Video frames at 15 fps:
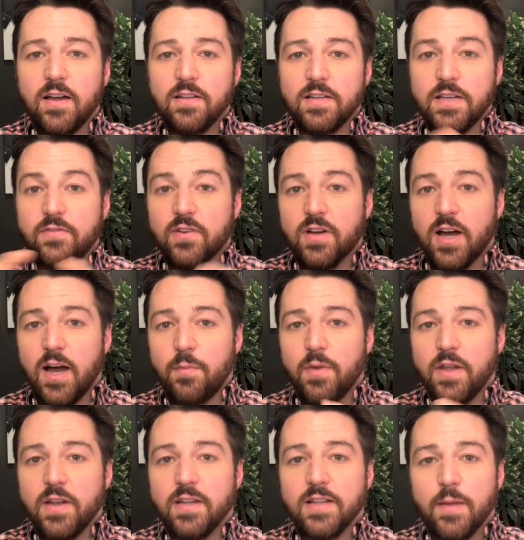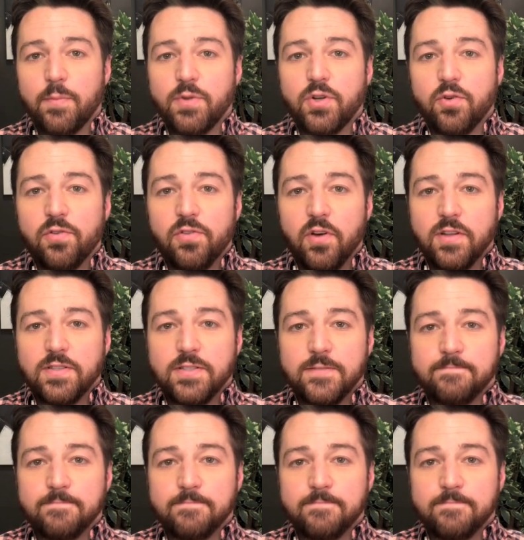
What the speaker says: leave a comment and let me know your thoughts.